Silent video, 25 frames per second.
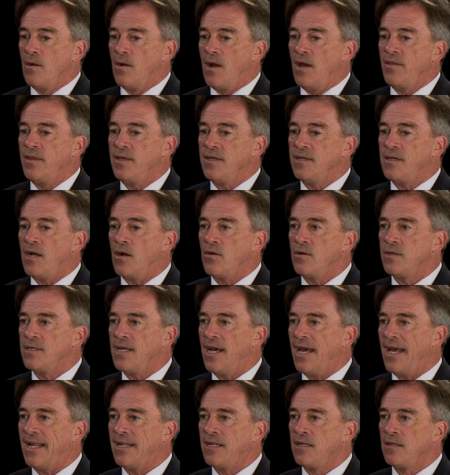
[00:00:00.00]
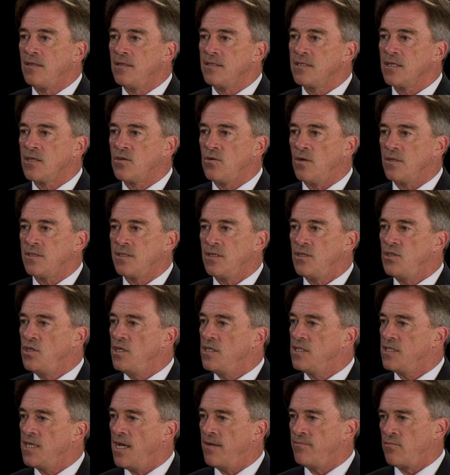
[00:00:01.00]
I think current handles across the
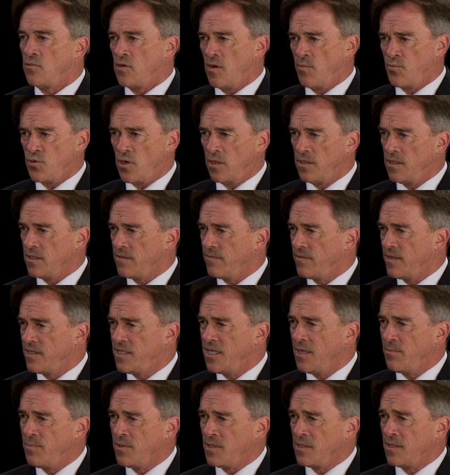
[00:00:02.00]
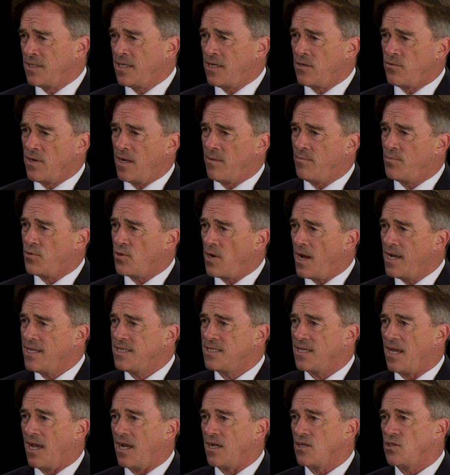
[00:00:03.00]
G7 are a product of the typical year-end
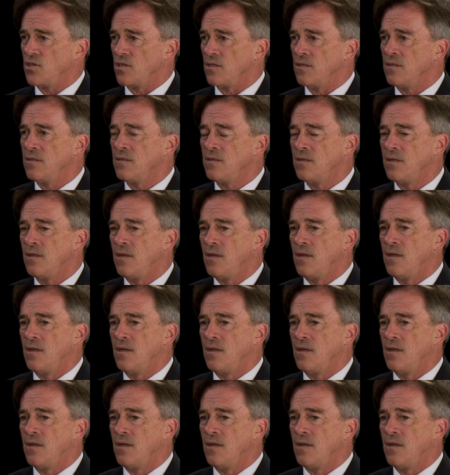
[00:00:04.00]
price action.